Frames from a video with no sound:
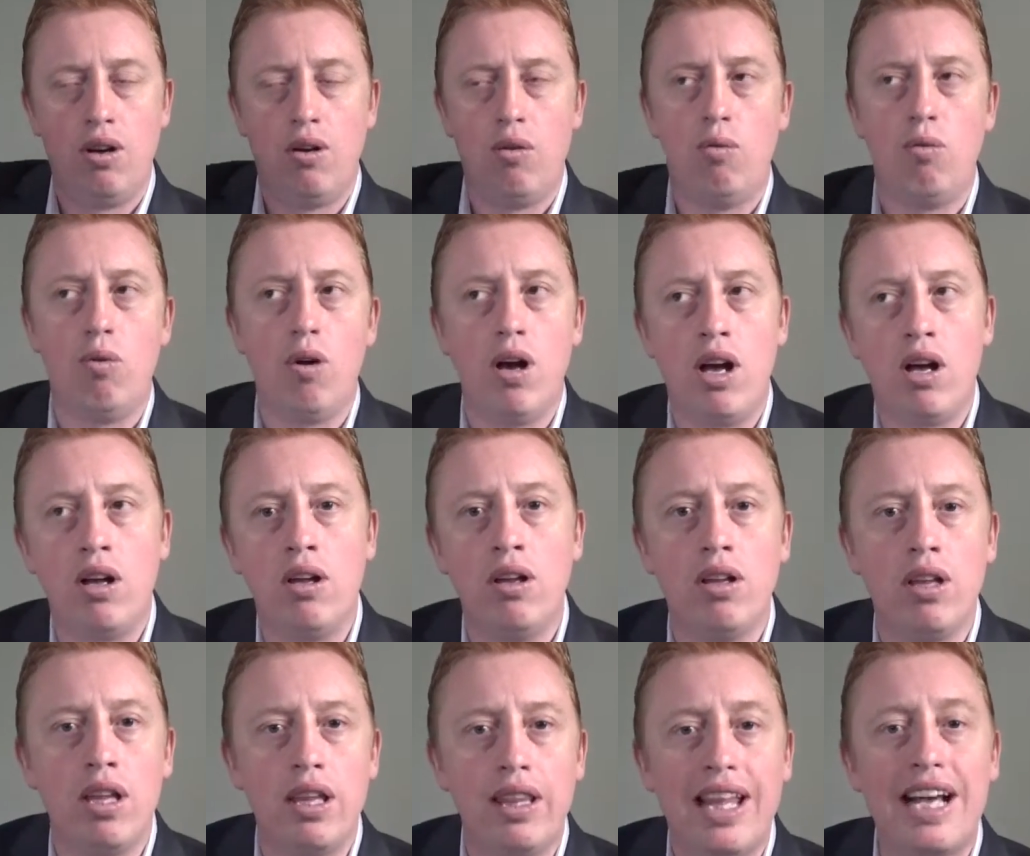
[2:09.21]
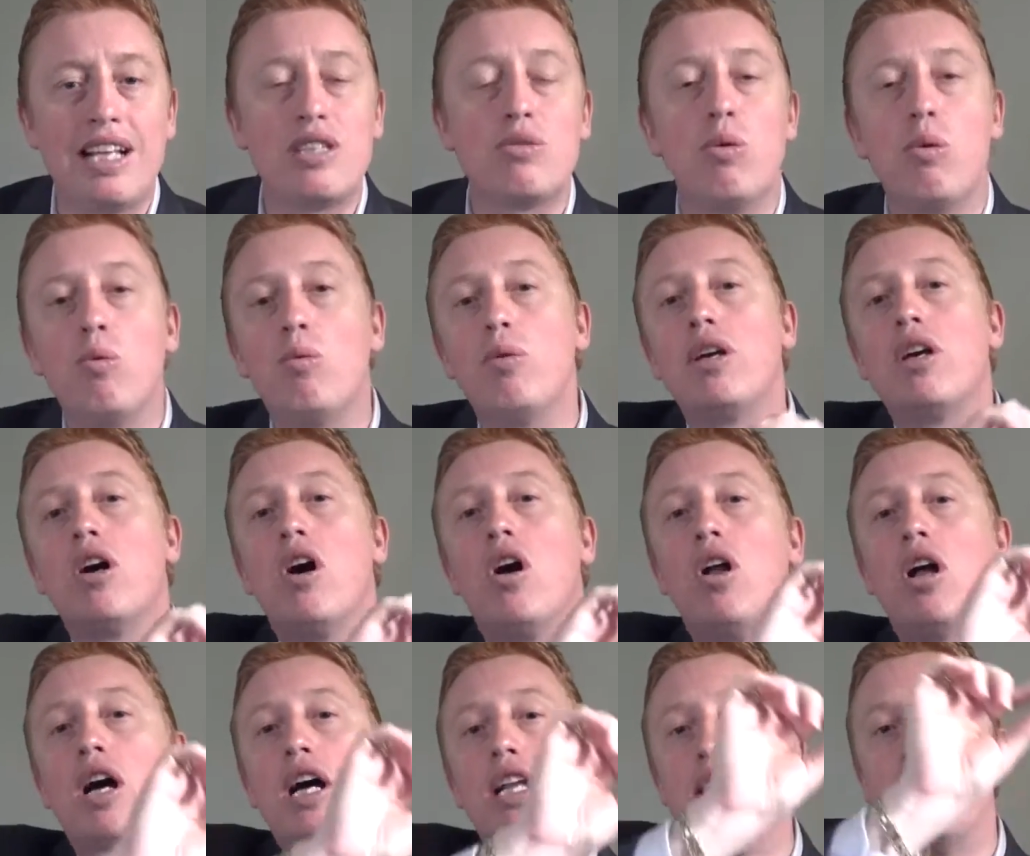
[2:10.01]
Well, that's what we
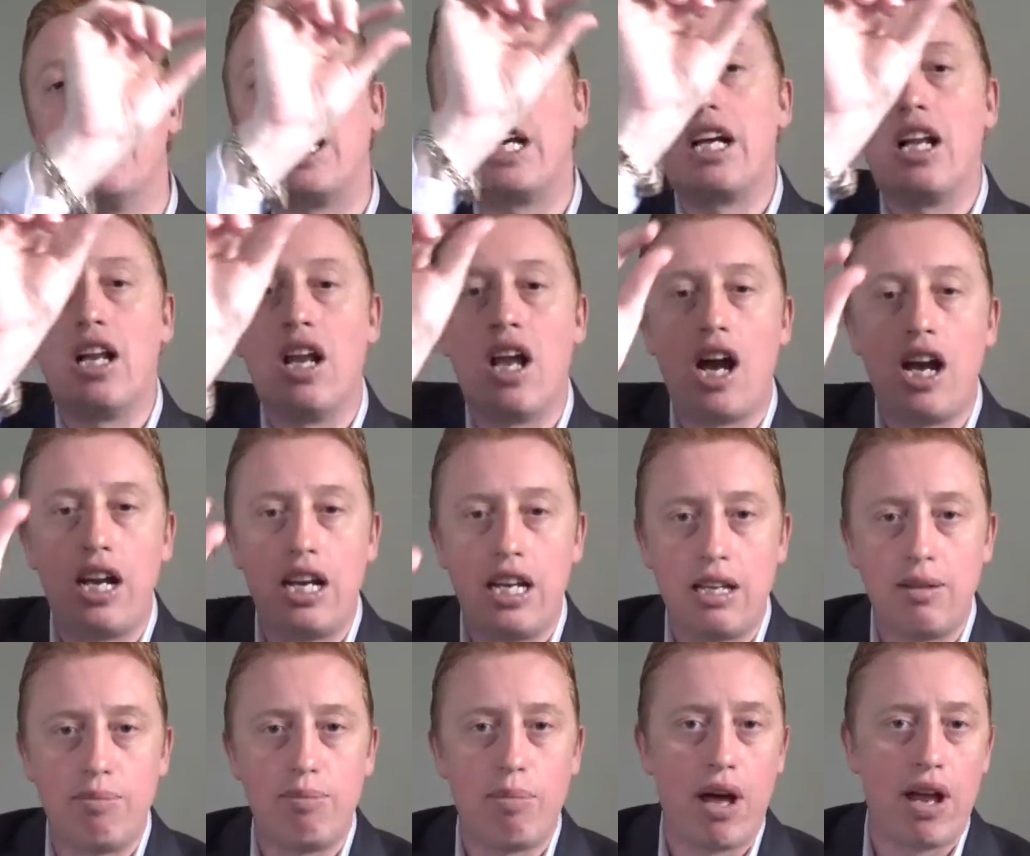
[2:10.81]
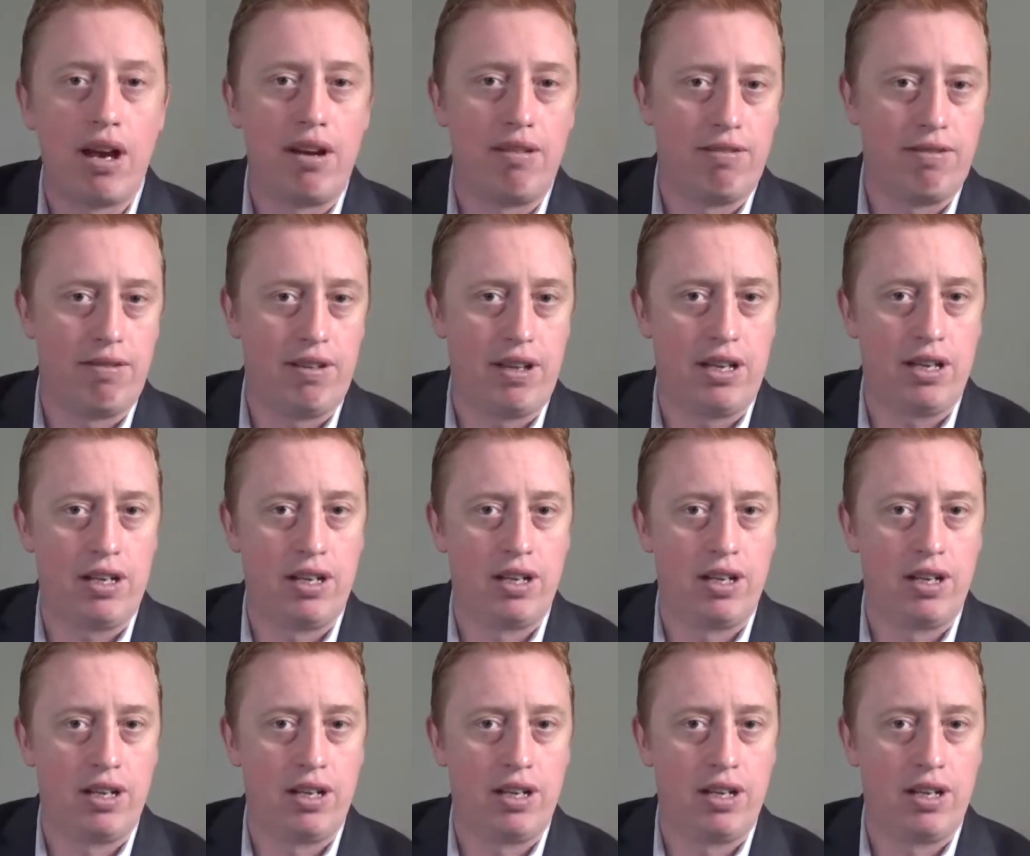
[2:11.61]
call a declining benefit.